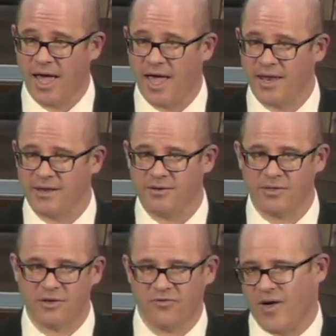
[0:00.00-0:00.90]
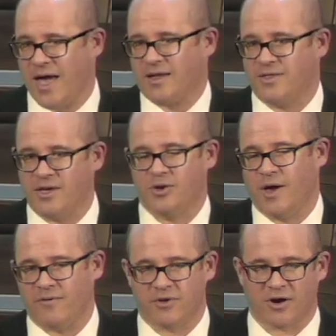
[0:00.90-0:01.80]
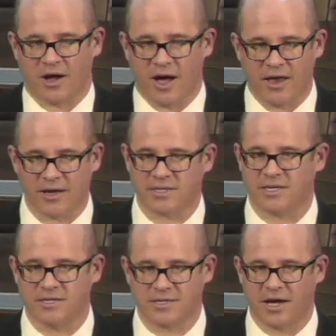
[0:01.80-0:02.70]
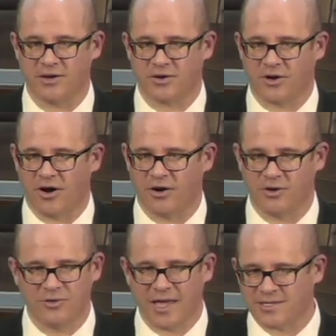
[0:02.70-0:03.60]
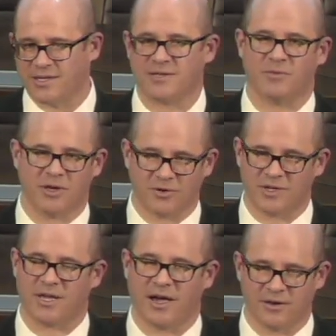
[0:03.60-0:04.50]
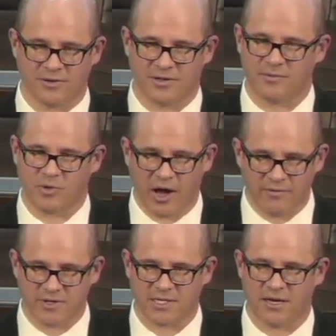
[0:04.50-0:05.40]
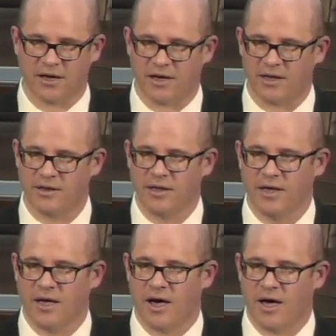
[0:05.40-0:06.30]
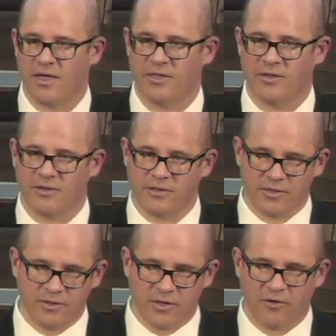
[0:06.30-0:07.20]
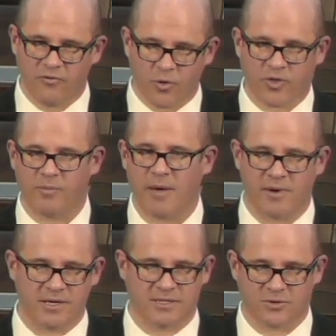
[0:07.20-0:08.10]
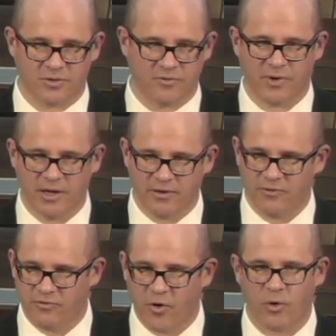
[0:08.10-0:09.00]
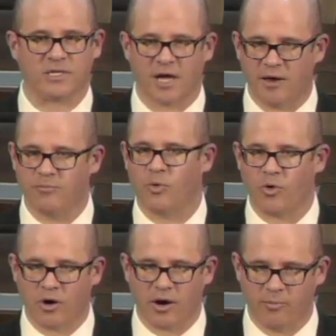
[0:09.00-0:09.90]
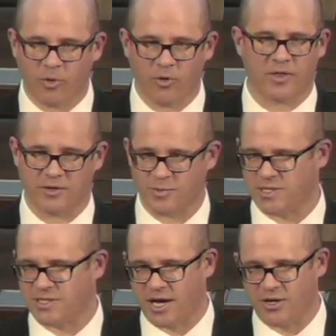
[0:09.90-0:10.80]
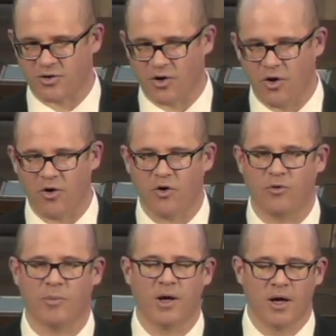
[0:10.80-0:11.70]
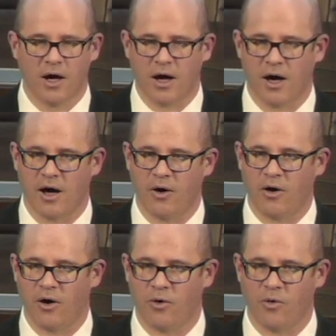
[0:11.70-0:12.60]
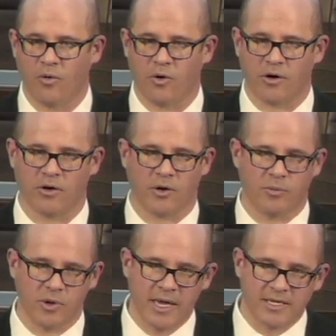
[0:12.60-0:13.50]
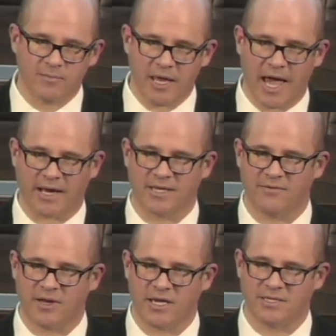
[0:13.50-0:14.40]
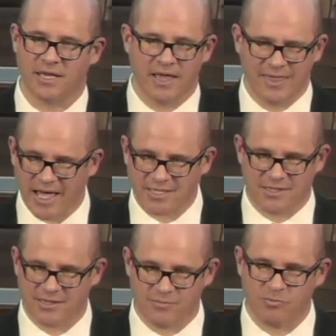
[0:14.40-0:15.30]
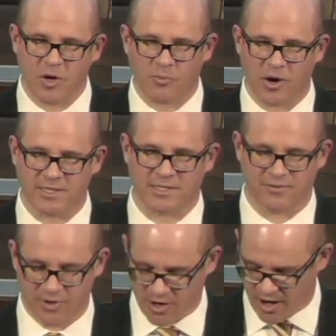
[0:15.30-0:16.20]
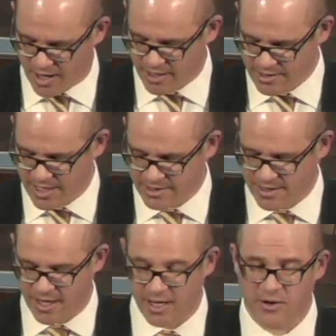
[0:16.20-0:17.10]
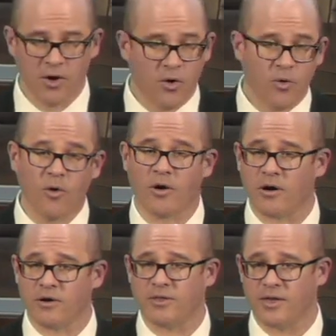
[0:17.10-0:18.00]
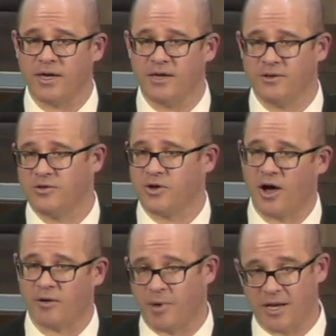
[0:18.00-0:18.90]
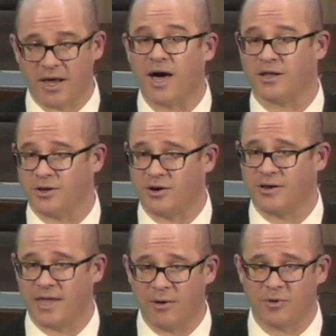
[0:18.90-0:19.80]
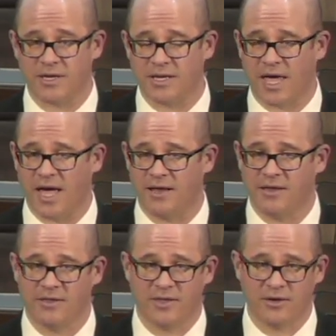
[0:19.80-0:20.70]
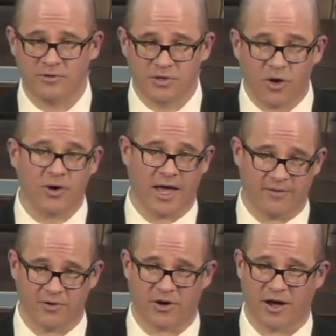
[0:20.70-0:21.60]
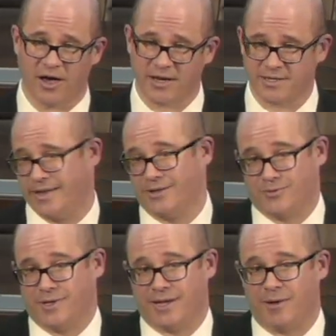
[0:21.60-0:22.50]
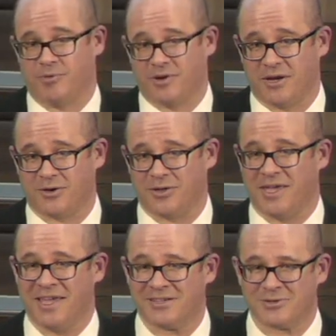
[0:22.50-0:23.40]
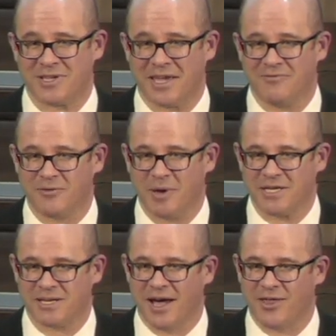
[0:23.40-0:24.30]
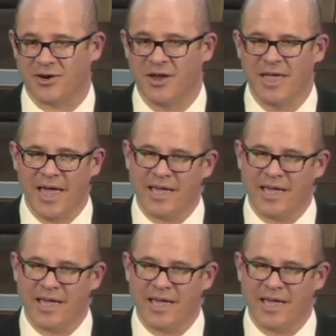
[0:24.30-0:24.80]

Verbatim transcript: And the fact that you have narcotics inside your car, that's not something you're entitled to privacy on. The Fourth Amendment is sort of focused on more important things, what's inside your home or intimate activities. That's mere presence of narcotics. That's not it. Or the dog might not alert, and that will indicate that you don't have narcotics, and that's really not particularly interesting information either.